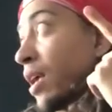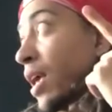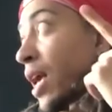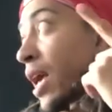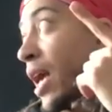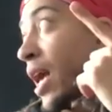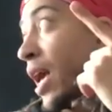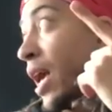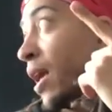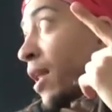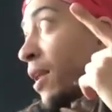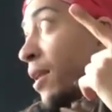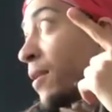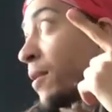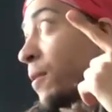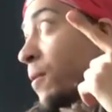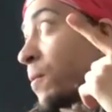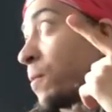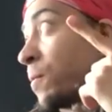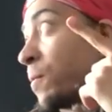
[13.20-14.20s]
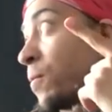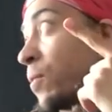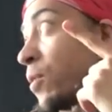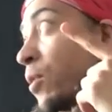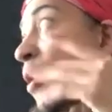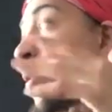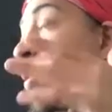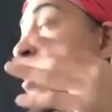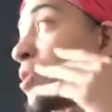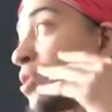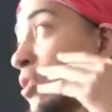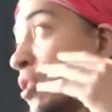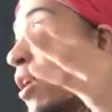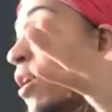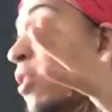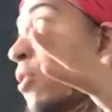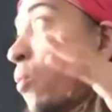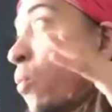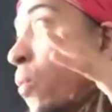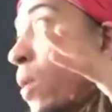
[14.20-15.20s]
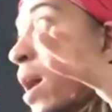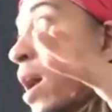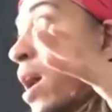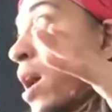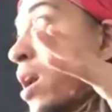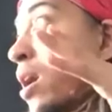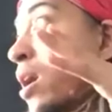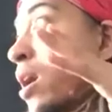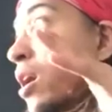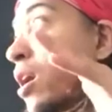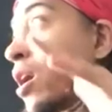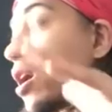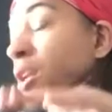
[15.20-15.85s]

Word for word: And there is another way